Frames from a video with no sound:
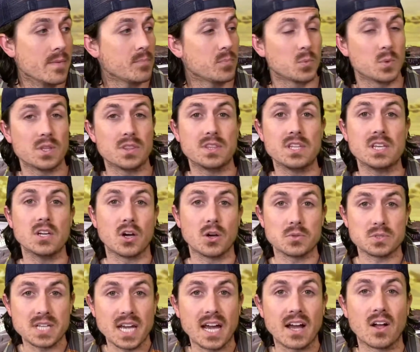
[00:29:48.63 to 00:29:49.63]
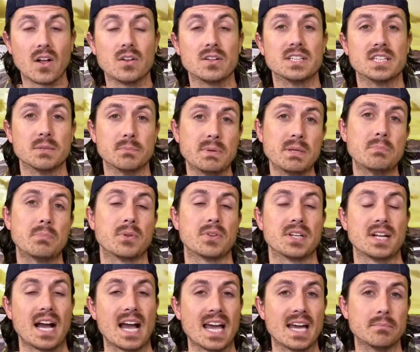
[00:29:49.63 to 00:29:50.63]
with the hotel and the people that
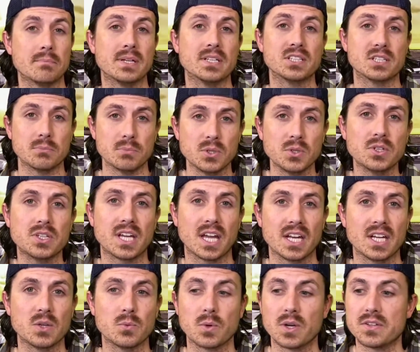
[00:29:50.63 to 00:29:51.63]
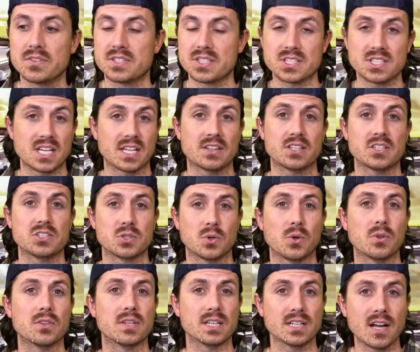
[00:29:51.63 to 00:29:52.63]
I had been communicating with to set this whole
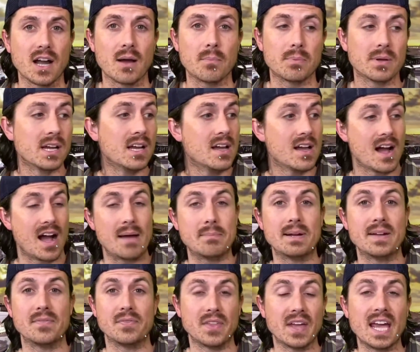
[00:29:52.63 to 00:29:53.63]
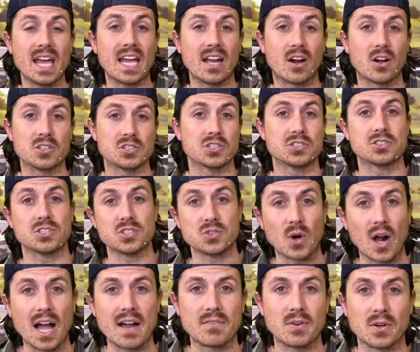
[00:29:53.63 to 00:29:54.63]
thing up. I bet they are just the
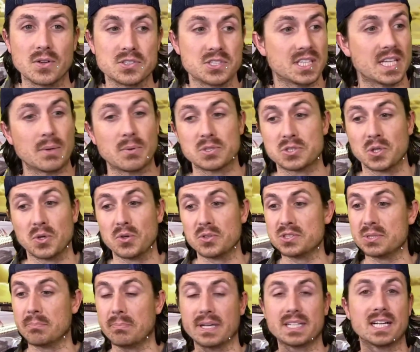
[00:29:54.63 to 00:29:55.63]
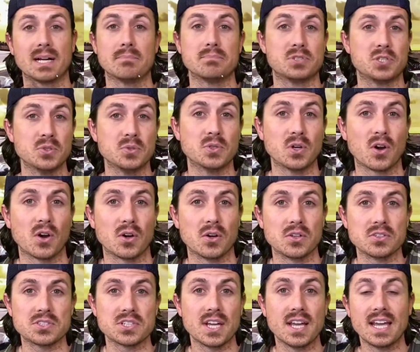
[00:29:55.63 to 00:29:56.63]
drivers, and they were told to pick up two
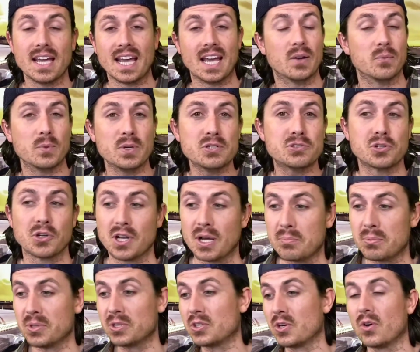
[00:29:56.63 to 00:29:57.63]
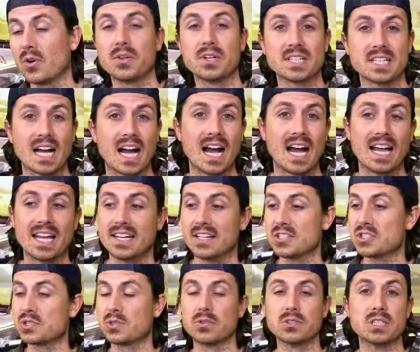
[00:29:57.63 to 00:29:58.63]
girls, and we showed up with a girl and a guy, and it
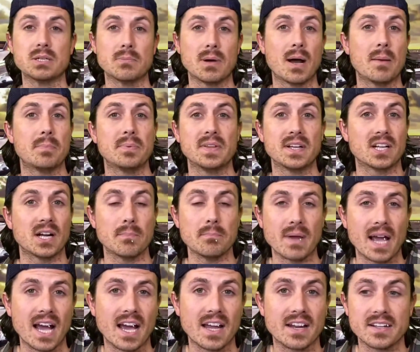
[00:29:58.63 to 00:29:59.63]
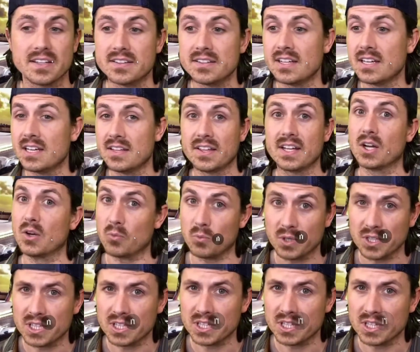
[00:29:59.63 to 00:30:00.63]
screwed them up, and they got mad, and they got
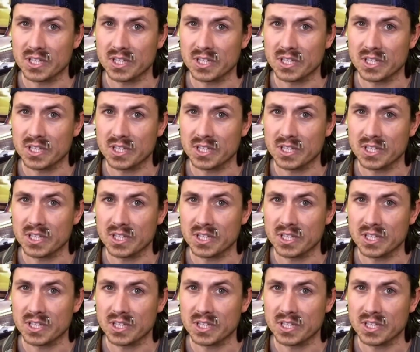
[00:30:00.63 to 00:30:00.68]
really...